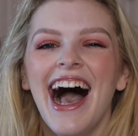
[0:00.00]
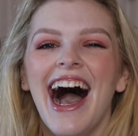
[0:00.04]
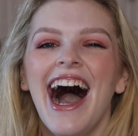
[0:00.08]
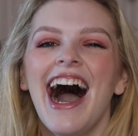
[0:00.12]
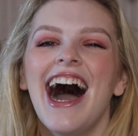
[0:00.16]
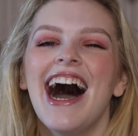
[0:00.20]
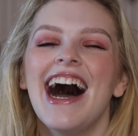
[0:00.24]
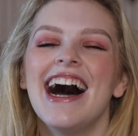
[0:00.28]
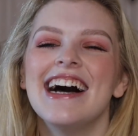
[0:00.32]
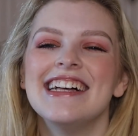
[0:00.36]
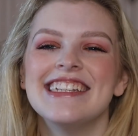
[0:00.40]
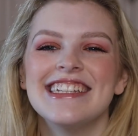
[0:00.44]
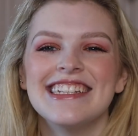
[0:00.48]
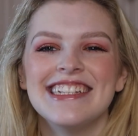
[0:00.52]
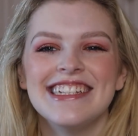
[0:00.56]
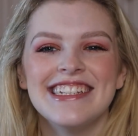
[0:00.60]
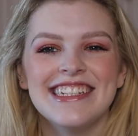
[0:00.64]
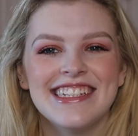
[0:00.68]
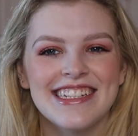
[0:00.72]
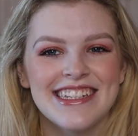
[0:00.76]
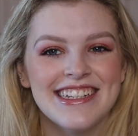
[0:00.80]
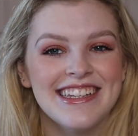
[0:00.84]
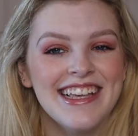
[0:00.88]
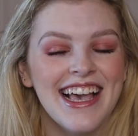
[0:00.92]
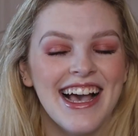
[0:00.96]

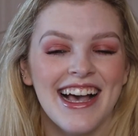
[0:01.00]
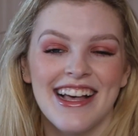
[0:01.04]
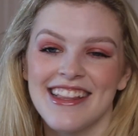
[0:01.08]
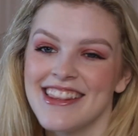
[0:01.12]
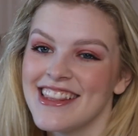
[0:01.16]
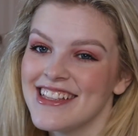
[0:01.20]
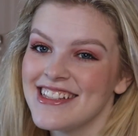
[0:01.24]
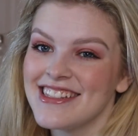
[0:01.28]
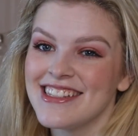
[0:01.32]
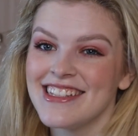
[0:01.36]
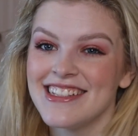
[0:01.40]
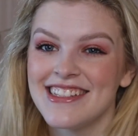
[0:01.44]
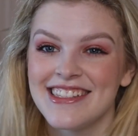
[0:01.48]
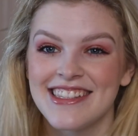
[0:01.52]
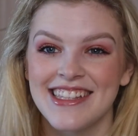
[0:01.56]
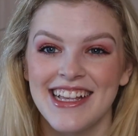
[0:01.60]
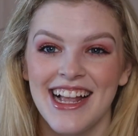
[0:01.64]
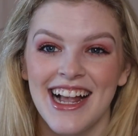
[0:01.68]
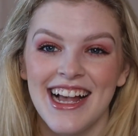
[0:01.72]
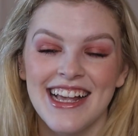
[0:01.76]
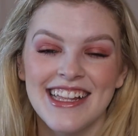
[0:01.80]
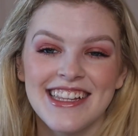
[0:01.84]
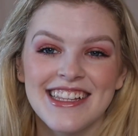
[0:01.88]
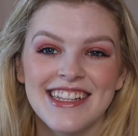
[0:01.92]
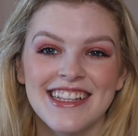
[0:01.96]
And yeah, this is
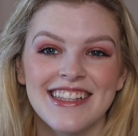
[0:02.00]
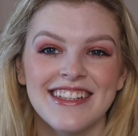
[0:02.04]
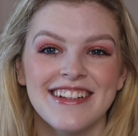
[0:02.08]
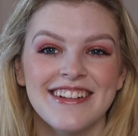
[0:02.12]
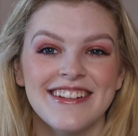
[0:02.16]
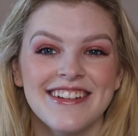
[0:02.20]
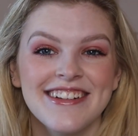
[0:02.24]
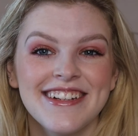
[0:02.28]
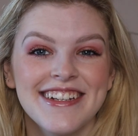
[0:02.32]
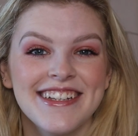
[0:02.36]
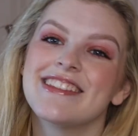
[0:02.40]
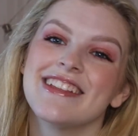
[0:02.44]
the end look.